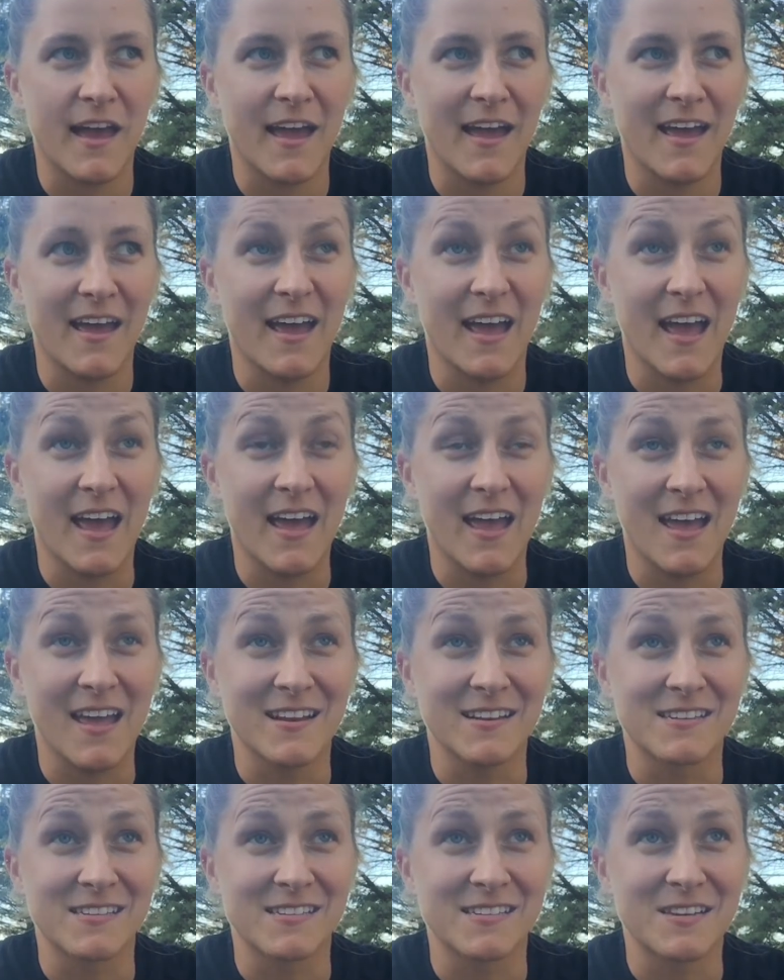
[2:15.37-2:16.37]

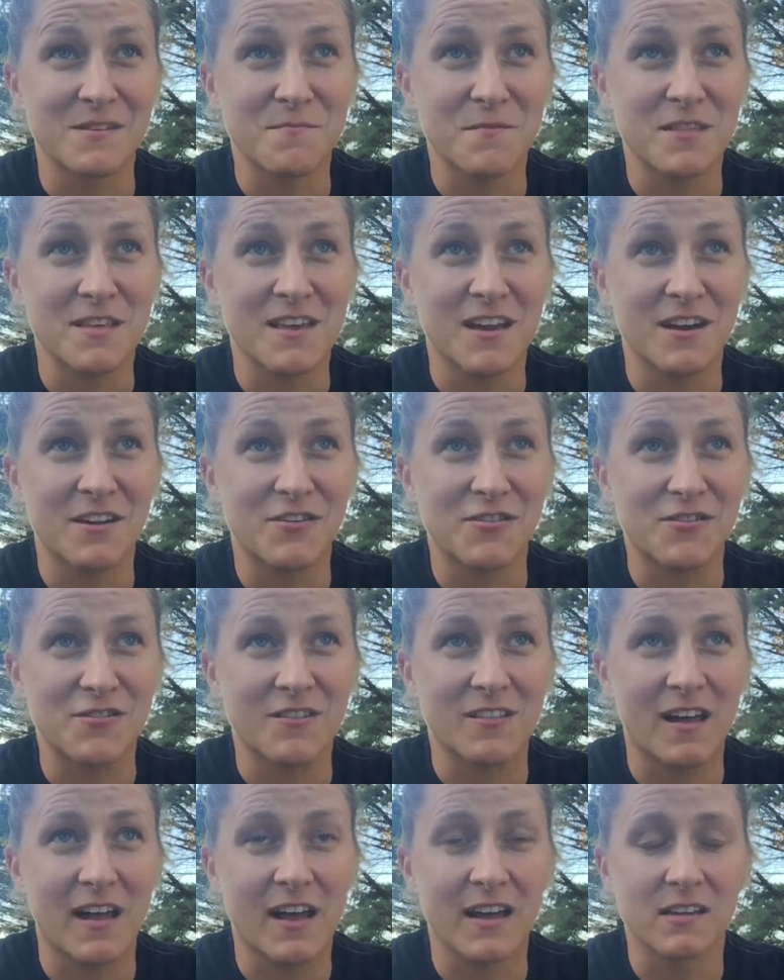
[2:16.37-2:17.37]
and some of the
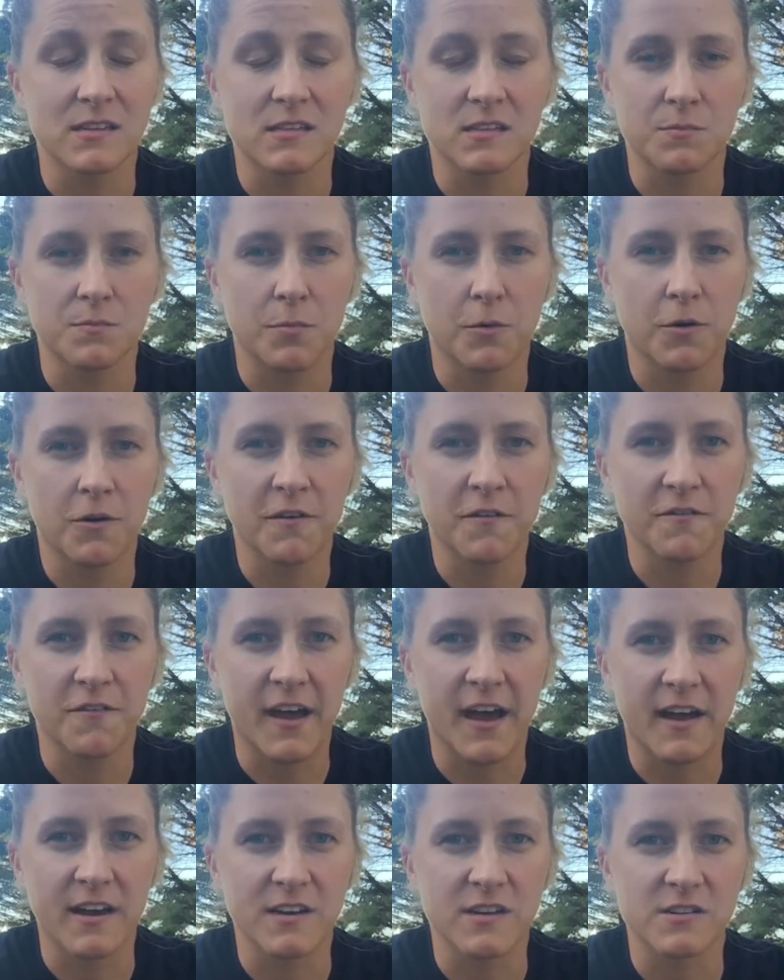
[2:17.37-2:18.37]
underlying support
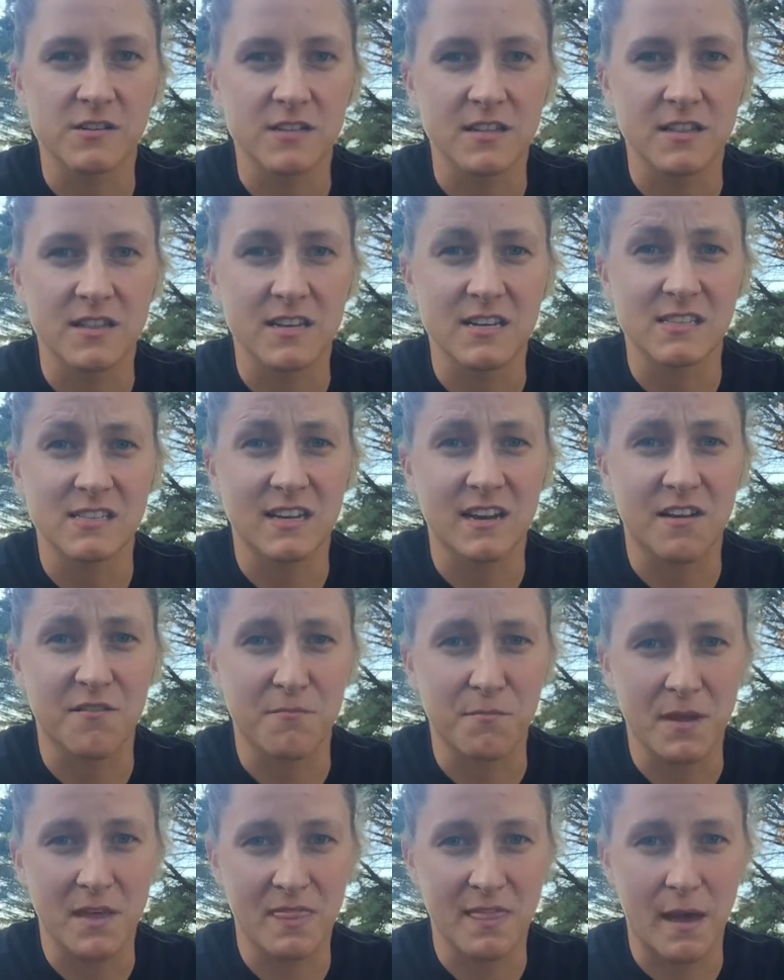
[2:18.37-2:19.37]
factors and things that have
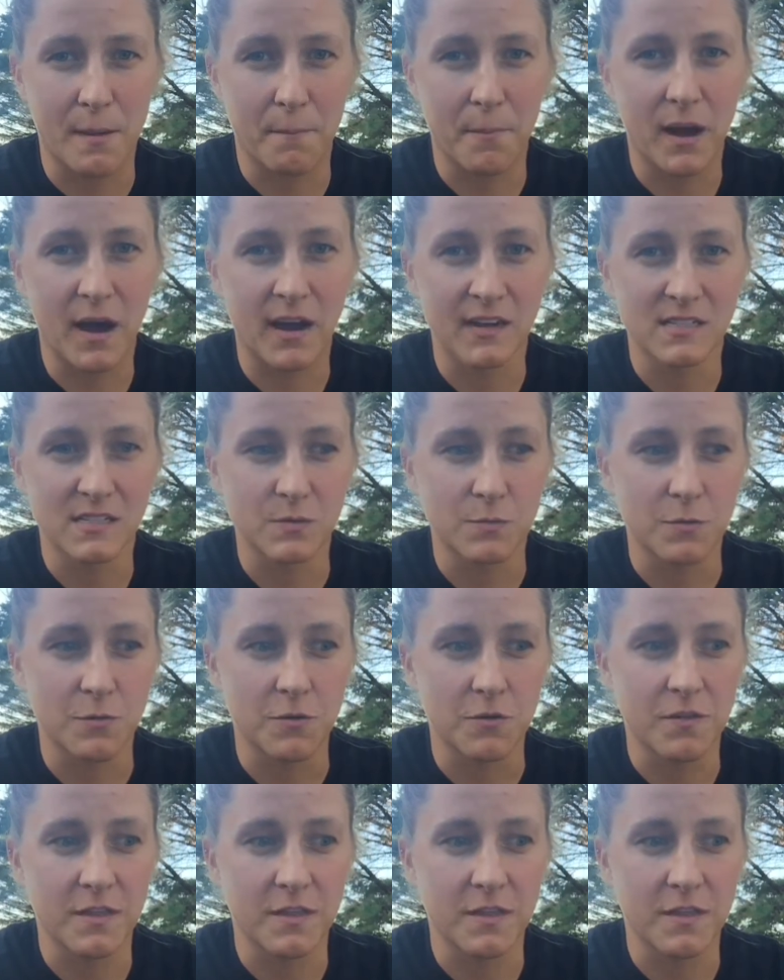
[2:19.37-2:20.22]
made that possible,